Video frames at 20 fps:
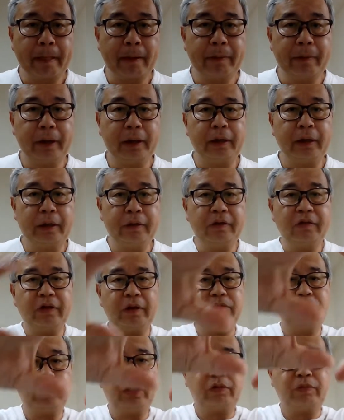right? And these
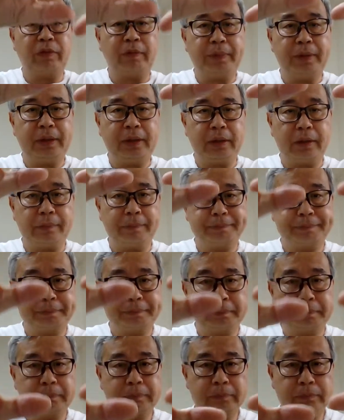objects will appear
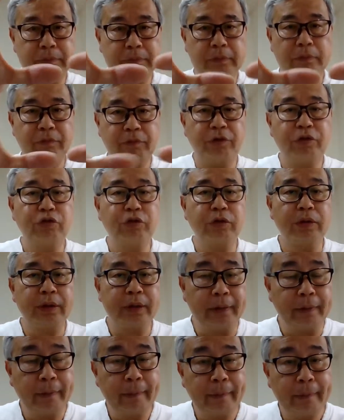
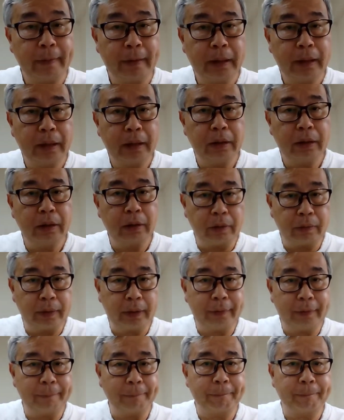virtually.
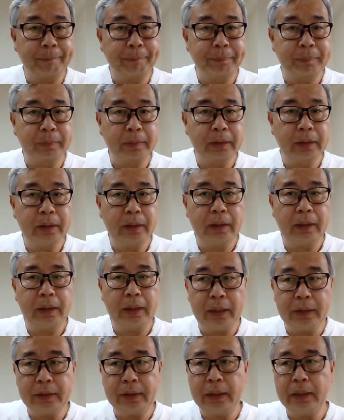Right,
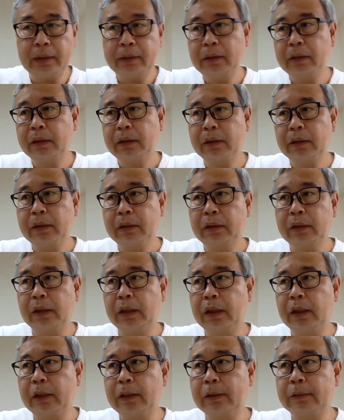and then
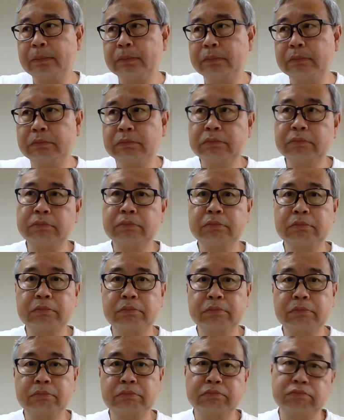
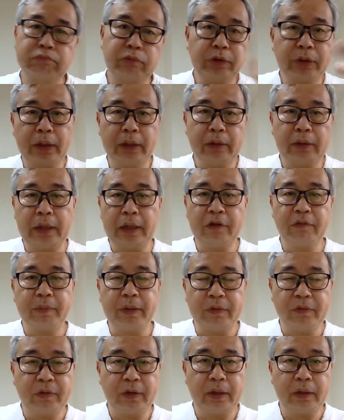you can test
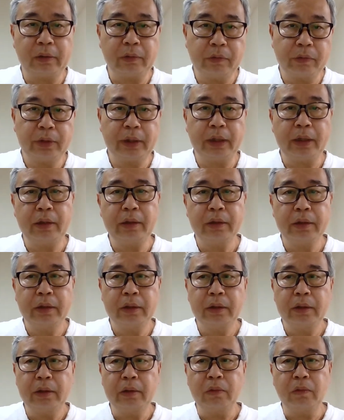by saying, okay,
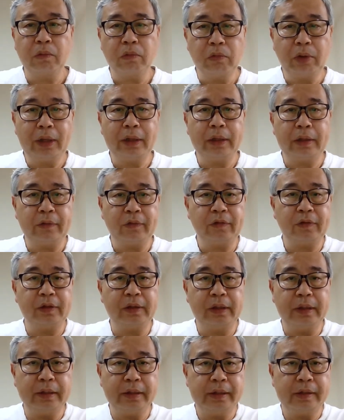what is
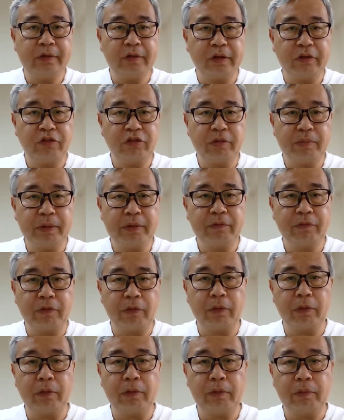this instrument
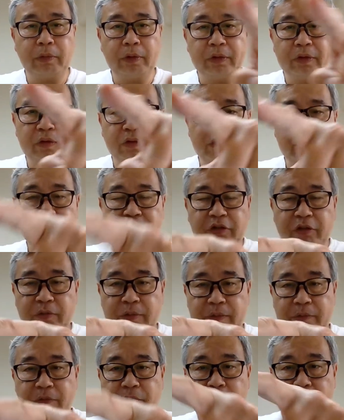for? What this
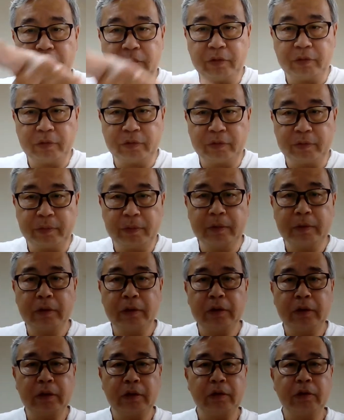instrument for?
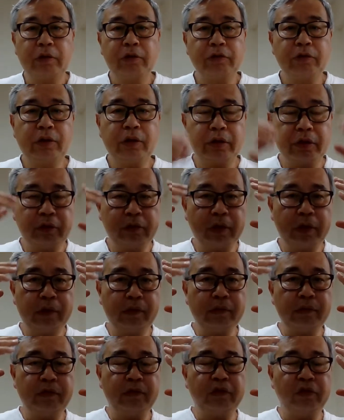So the
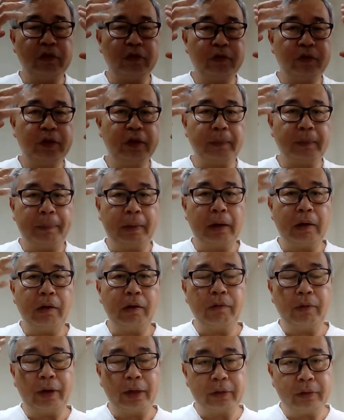child is using the
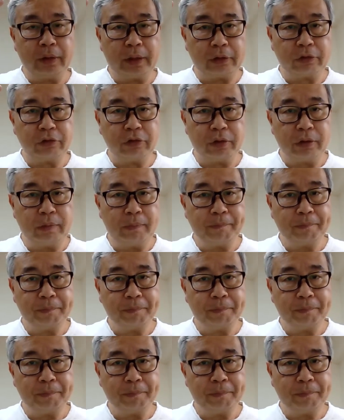power of recollection,